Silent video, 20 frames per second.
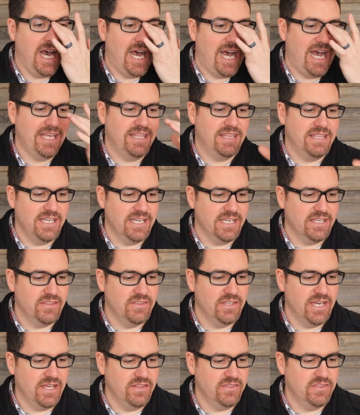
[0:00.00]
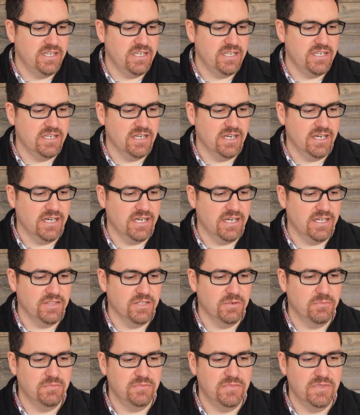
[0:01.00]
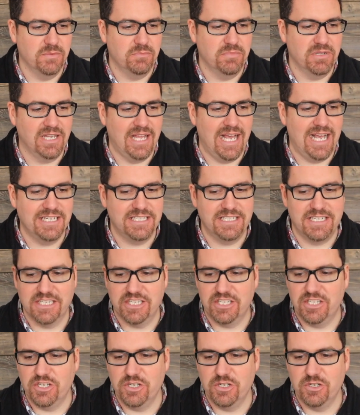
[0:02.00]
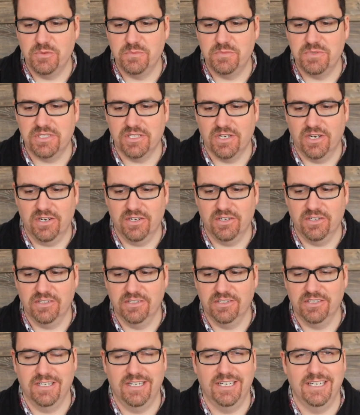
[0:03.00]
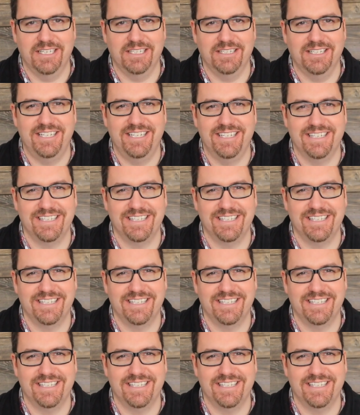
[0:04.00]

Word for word: I think that the, uh, the, the plastic cubes are, uh,